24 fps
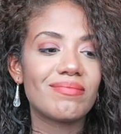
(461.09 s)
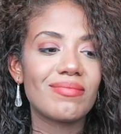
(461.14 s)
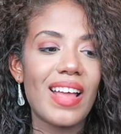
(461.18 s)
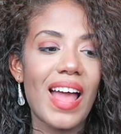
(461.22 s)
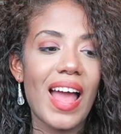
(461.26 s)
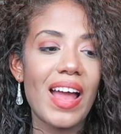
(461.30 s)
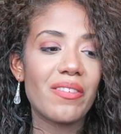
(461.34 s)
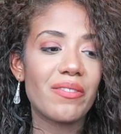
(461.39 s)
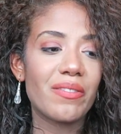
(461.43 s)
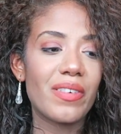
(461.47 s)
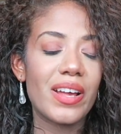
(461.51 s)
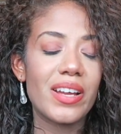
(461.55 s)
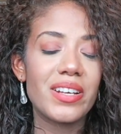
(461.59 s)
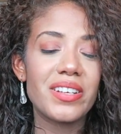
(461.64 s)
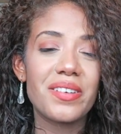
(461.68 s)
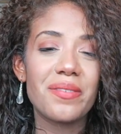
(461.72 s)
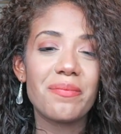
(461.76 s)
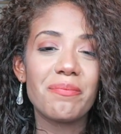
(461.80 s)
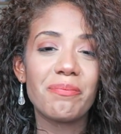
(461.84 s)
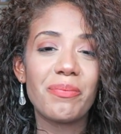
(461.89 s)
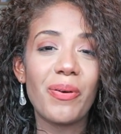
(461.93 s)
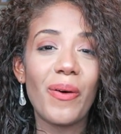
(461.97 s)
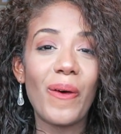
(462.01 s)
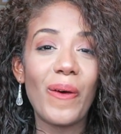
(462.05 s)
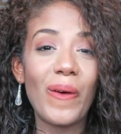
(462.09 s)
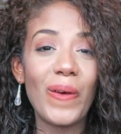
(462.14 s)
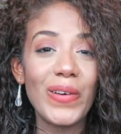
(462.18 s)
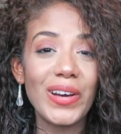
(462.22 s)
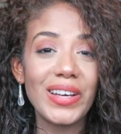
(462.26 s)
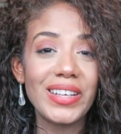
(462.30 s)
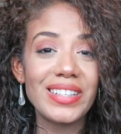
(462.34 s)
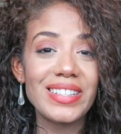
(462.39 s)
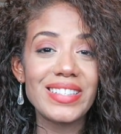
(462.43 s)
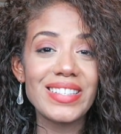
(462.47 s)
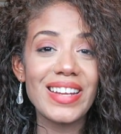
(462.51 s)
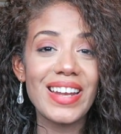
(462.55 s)
at random
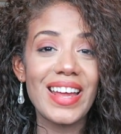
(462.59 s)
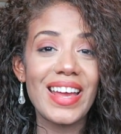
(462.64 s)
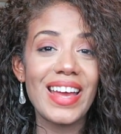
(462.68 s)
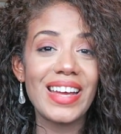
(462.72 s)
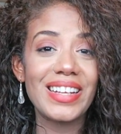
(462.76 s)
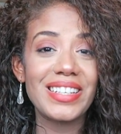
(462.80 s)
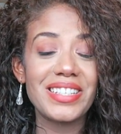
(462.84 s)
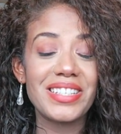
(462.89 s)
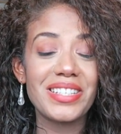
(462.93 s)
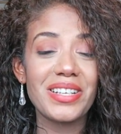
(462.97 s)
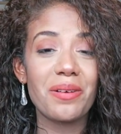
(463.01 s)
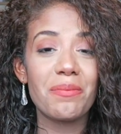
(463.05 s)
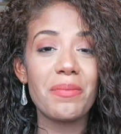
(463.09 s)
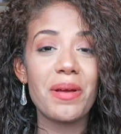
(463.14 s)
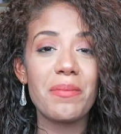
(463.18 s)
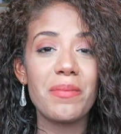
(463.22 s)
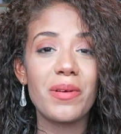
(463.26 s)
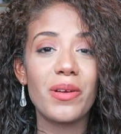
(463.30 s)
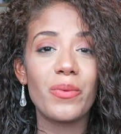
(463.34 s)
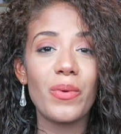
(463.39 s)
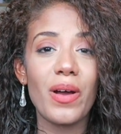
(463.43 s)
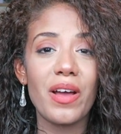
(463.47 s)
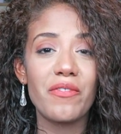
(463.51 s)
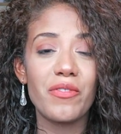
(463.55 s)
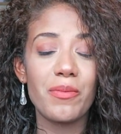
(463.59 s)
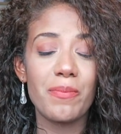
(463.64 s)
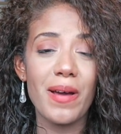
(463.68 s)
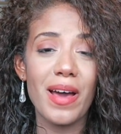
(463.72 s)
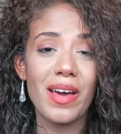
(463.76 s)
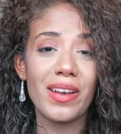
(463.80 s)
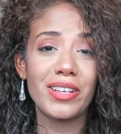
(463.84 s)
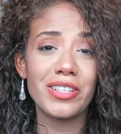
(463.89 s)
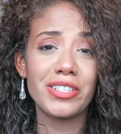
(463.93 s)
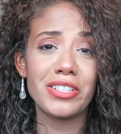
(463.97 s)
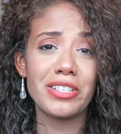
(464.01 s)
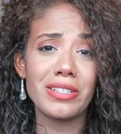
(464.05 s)
points, and I had to tell my midwife
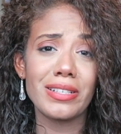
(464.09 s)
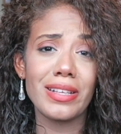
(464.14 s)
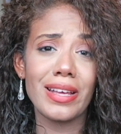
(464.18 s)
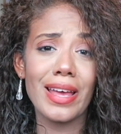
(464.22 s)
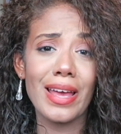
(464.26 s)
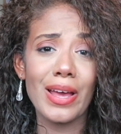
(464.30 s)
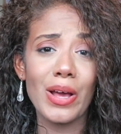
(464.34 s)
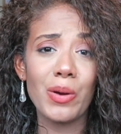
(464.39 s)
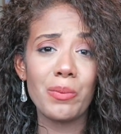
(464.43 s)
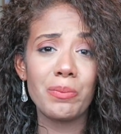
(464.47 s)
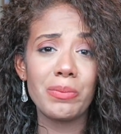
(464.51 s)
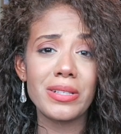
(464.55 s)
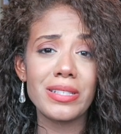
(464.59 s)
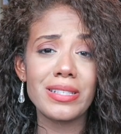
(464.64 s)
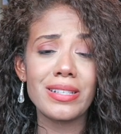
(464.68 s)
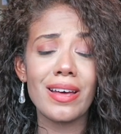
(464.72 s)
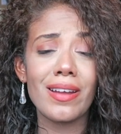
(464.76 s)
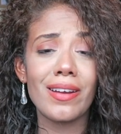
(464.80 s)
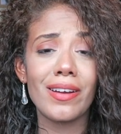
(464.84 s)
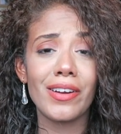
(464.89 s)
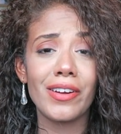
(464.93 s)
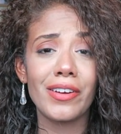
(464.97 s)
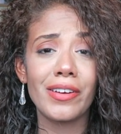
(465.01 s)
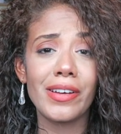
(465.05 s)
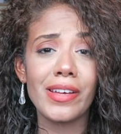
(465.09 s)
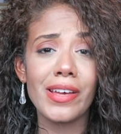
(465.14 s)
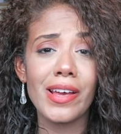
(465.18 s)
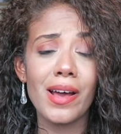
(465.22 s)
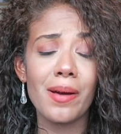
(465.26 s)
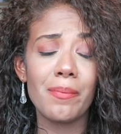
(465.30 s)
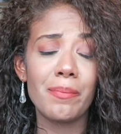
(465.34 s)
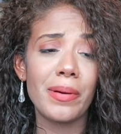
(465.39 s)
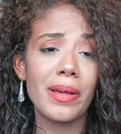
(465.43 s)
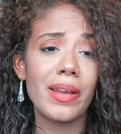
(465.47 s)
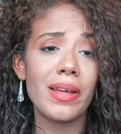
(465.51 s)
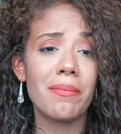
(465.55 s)
about it, and she's like, "I hope it's not a
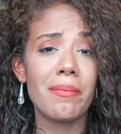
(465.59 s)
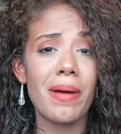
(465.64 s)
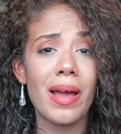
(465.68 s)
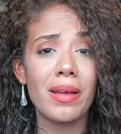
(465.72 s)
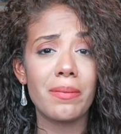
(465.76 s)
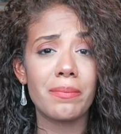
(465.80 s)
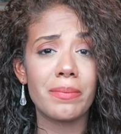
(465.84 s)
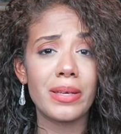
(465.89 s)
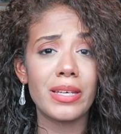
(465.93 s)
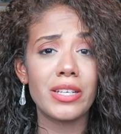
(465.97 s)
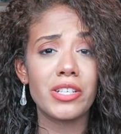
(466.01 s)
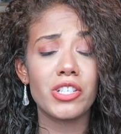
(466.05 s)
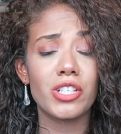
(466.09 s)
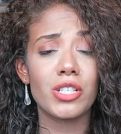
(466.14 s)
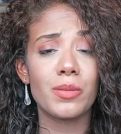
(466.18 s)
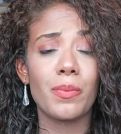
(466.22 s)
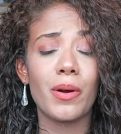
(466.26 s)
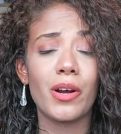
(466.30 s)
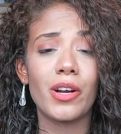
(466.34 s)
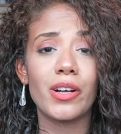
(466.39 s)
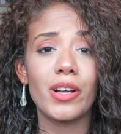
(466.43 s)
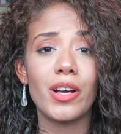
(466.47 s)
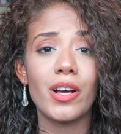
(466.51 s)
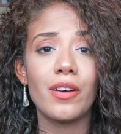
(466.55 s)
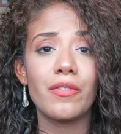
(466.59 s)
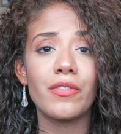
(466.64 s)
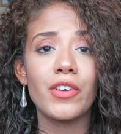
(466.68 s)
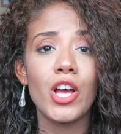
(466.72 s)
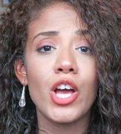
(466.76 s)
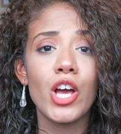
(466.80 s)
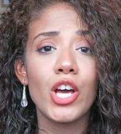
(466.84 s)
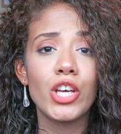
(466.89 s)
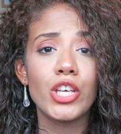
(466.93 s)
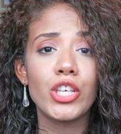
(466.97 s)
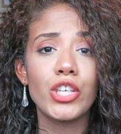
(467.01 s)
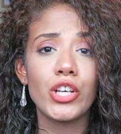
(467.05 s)
hernia, but it might be just part of
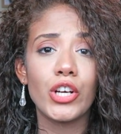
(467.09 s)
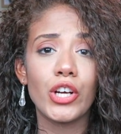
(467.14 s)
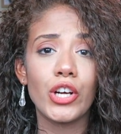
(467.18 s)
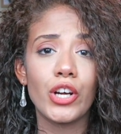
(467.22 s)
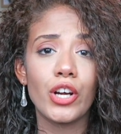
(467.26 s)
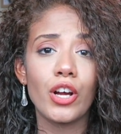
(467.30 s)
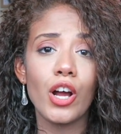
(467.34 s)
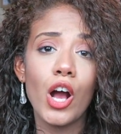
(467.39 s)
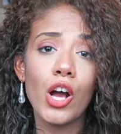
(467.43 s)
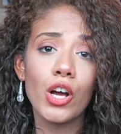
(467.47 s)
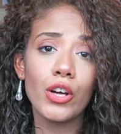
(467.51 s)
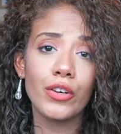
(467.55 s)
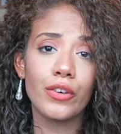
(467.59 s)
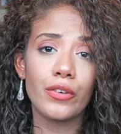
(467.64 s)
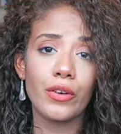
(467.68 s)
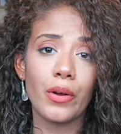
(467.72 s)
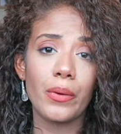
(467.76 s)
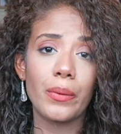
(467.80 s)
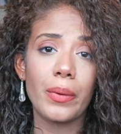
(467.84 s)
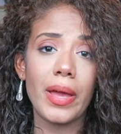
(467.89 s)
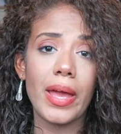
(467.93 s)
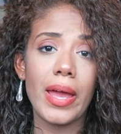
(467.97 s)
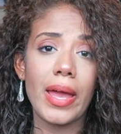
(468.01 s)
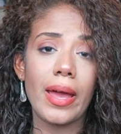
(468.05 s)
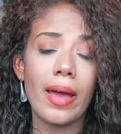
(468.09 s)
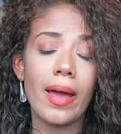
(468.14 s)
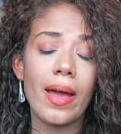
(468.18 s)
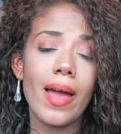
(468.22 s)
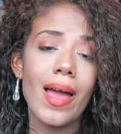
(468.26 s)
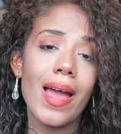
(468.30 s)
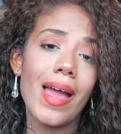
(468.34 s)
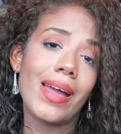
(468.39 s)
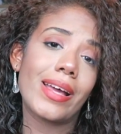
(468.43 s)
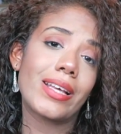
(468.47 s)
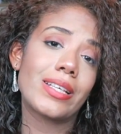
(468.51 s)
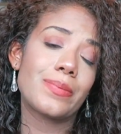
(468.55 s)
your growing,
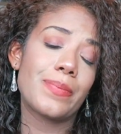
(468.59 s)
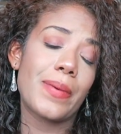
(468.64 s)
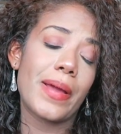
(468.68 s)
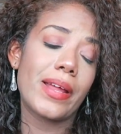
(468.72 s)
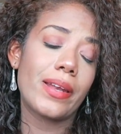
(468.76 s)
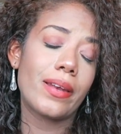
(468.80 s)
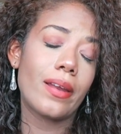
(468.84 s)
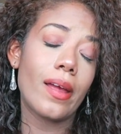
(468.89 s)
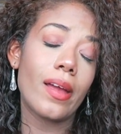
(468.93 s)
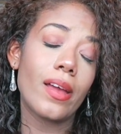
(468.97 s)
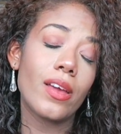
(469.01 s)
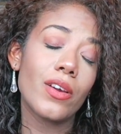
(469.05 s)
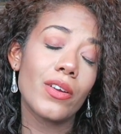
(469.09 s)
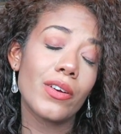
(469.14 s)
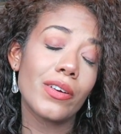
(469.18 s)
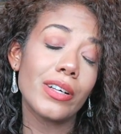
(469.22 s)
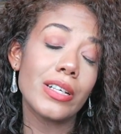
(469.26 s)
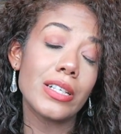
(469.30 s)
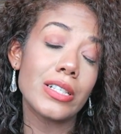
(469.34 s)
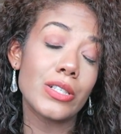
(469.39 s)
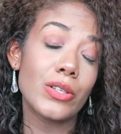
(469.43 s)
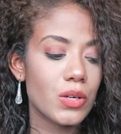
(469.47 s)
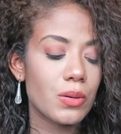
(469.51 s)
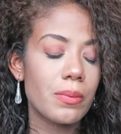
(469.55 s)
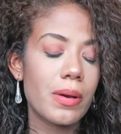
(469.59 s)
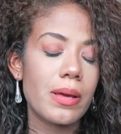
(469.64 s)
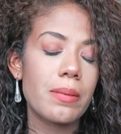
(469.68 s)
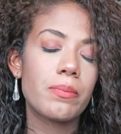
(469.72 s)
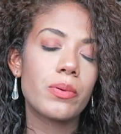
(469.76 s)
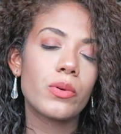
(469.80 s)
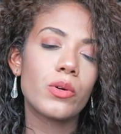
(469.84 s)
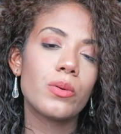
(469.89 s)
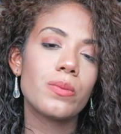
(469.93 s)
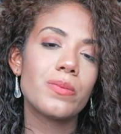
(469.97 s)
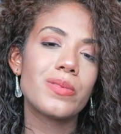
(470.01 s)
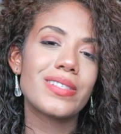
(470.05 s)
expanding uterus." So my
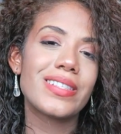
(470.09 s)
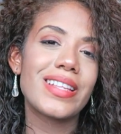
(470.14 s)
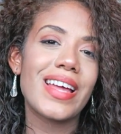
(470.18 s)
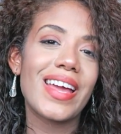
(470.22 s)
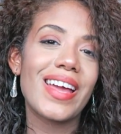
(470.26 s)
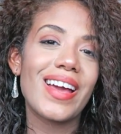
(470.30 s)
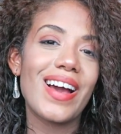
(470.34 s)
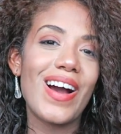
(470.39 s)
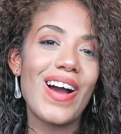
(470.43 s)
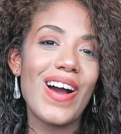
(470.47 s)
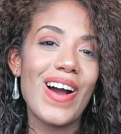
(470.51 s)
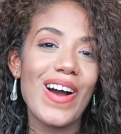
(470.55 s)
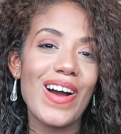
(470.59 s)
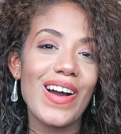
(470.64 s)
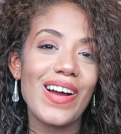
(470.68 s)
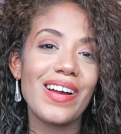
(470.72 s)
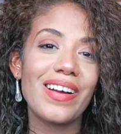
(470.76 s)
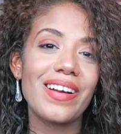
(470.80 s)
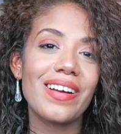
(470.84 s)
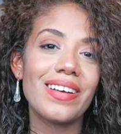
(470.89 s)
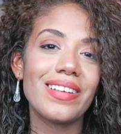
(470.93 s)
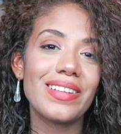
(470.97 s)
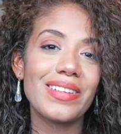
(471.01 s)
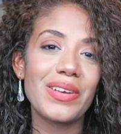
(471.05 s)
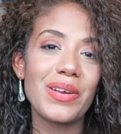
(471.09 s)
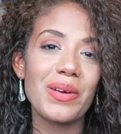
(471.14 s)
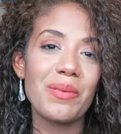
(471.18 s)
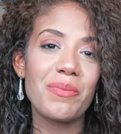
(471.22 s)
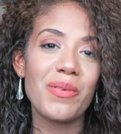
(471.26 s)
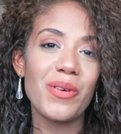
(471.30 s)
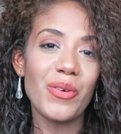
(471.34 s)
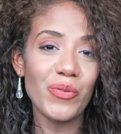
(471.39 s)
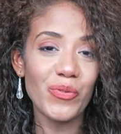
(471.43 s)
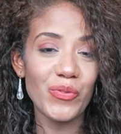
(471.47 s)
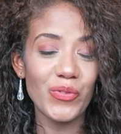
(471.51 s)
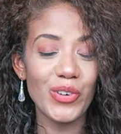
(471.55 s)
boobs, they are a little
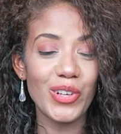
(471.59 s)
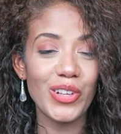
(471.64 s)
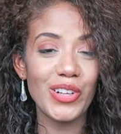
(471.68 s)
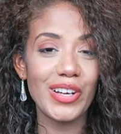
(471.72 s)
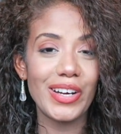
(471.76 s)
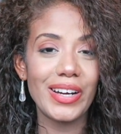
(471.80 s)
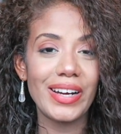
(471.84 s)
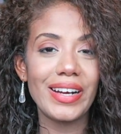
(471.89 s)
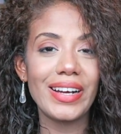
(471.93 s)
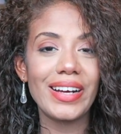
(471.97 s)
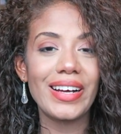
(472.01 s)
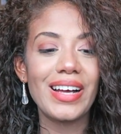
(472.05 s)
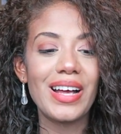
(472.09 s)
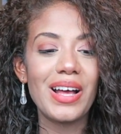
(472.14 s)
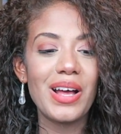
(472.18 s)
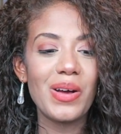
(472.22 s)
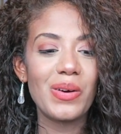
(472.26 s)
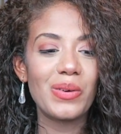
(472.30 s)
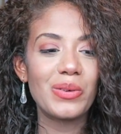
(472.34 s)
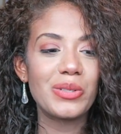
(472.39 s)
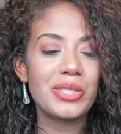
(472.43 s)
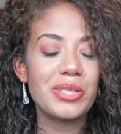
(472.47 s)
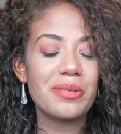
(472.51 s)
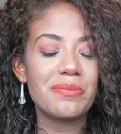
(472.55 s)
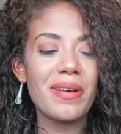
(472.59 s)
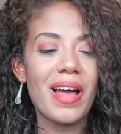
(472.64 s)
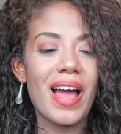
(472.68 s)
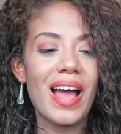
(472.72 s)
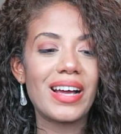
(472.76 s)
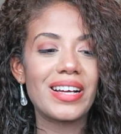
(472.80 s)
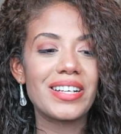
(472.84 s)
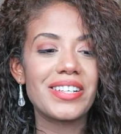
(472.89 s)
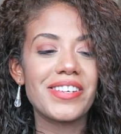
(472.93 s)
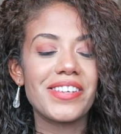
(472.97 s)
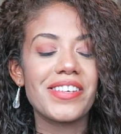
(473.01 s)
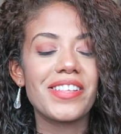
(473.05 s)
bit fuller, which I'm
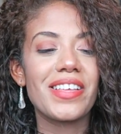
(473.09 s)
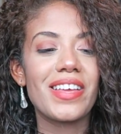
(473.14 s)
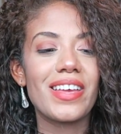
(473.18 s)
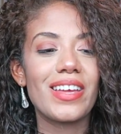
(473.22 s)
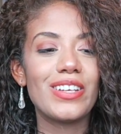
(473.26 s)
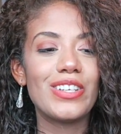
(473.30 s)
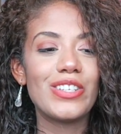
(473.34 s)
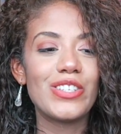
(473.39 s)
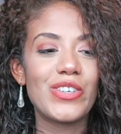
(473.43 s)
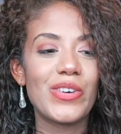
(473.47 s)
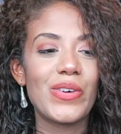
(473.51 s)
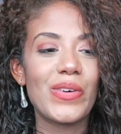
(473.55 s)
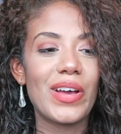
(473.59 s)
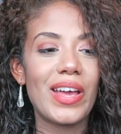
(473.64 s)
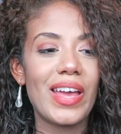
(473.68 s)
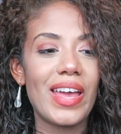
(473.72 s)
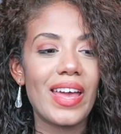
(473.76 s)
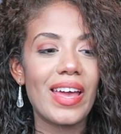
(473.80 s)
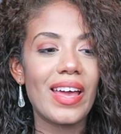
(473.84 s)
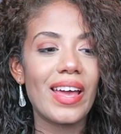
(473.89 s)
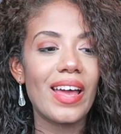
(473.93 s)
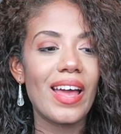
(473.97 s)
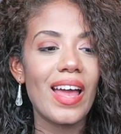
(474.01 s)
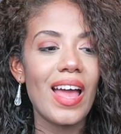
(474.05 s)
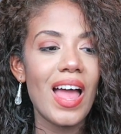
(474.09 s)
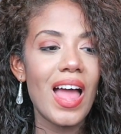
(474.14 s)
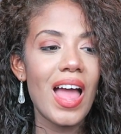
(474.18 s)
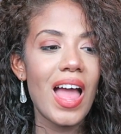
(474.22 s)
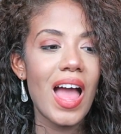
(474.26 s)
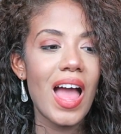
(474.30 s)
actually enjoying.